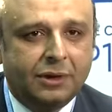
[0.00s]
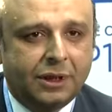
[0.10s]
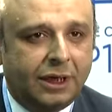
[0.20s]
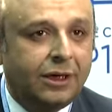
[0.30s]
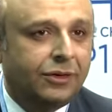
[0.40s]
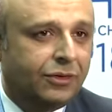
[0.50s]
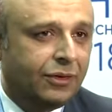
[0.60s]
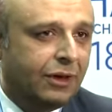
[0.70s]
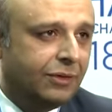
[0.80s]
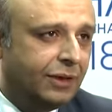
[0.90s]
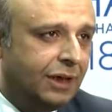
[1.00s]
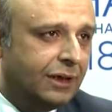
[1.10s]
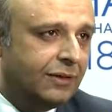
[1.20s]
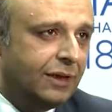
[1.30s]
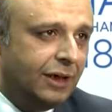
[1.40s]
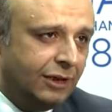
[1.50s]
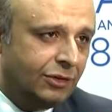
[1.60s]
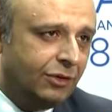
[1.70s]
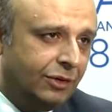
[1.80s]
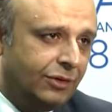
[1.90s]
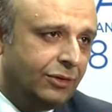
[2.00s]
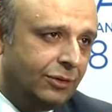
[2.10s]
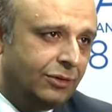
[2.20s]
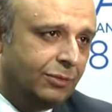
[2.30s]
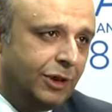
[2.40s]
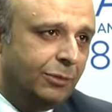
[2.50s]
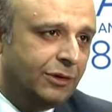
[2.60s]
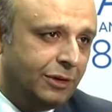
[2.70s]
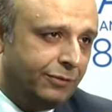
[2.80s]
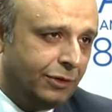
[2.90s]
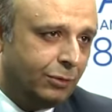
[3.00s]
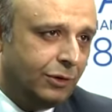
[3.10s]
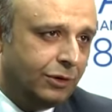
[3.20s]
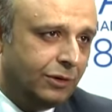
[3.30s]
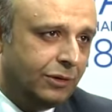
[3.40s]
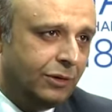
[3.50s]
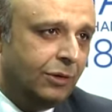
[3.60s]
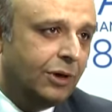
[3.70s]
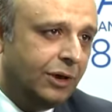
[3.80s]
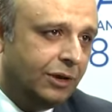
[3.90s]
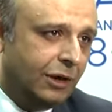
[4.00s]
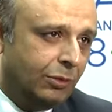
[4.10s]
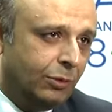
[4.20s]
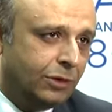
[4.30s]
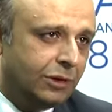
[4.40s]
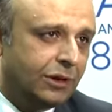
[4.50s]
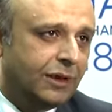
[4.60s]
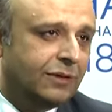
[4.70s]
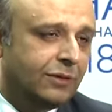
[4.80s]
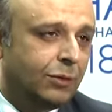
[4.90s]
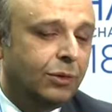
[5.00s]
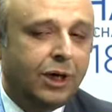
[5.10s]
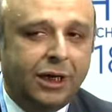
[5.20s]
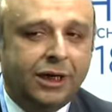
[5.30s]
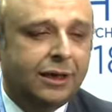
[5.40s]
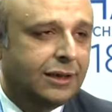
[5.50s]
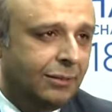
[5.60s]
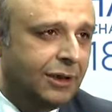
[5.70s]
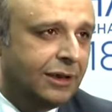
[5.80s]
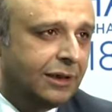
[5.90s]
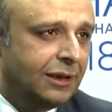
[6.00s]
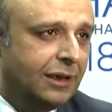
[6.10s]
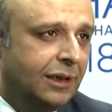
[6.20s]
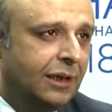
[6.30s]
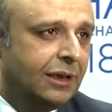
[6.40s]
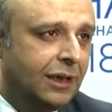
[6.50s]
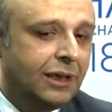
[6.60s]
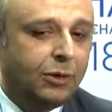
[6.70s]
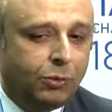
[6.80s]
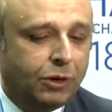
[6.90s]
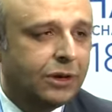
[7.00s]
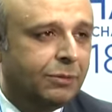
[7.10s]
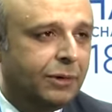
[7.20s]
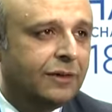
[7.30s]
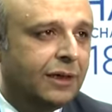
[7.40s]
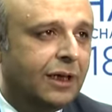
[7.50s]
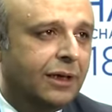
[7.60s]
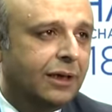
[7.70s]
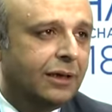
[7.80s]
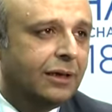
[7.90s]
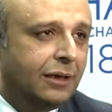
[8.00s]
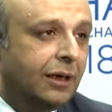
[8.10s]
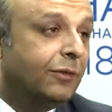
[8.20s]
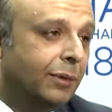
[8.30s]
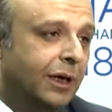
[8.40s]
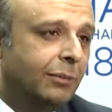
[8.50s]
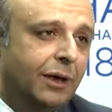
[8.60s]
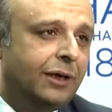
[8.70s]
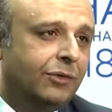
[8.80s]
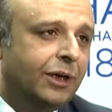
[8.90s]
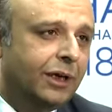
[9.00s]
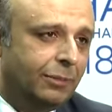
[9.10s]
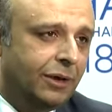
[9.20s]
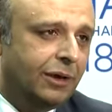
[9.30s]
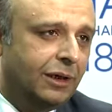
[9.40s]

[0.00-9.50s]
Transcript: The net result of that is the natural resource, may it be surface water or underground water, gets so highly contaminated that that water basically does become undrinkable.